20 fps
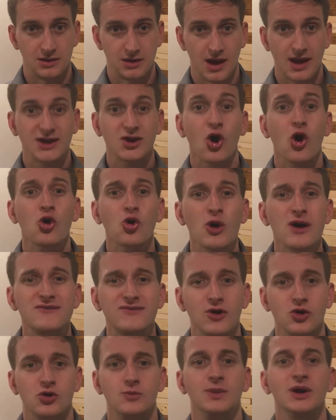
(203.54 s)
And heart rate
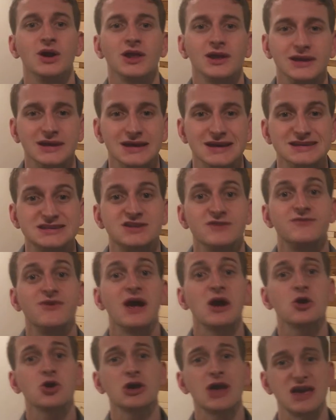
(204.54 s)
variability is the
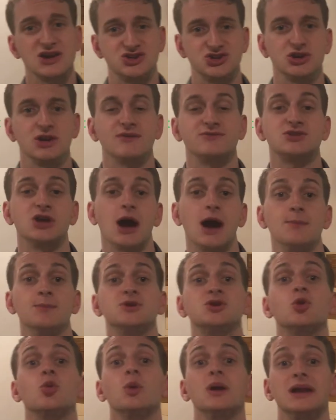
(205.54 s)
variation of time
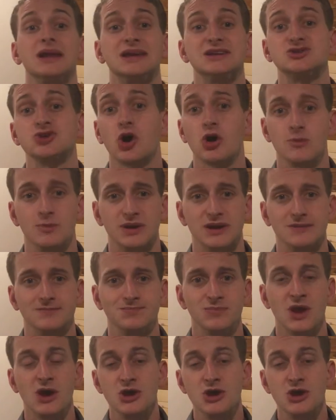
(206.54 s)
between each heartbeat.